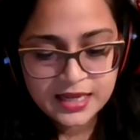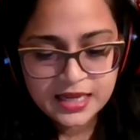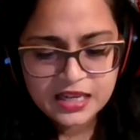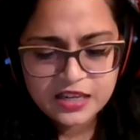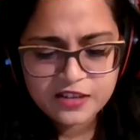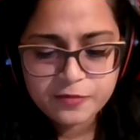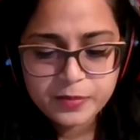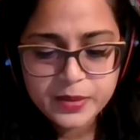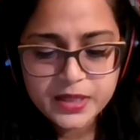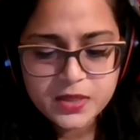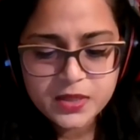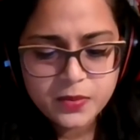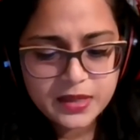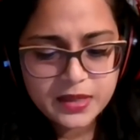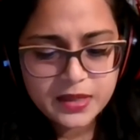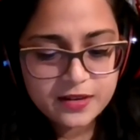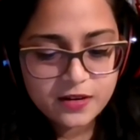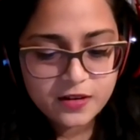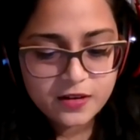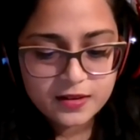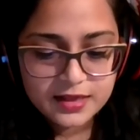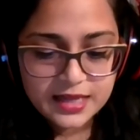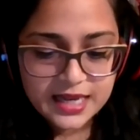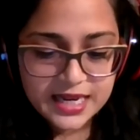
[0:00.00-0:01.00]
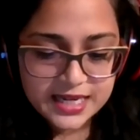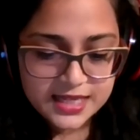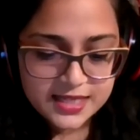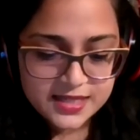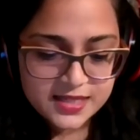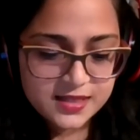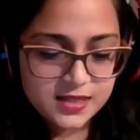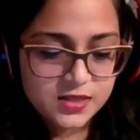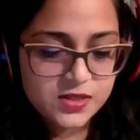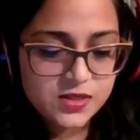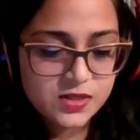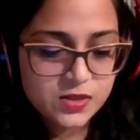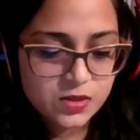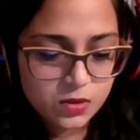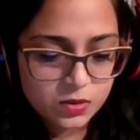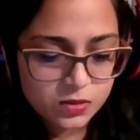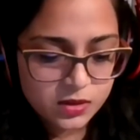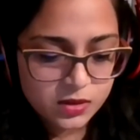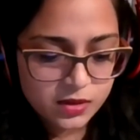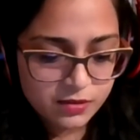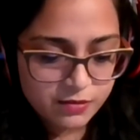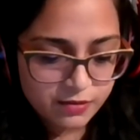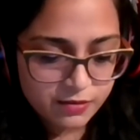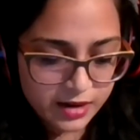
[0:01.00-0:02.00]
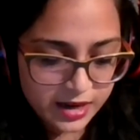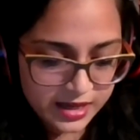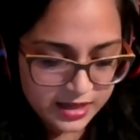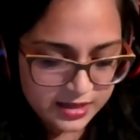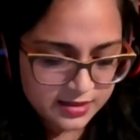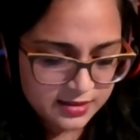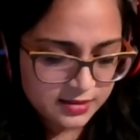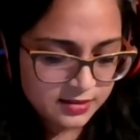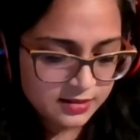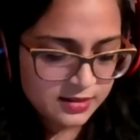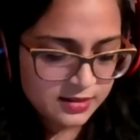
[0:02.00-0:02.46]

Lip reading: of between her legs the stolen red.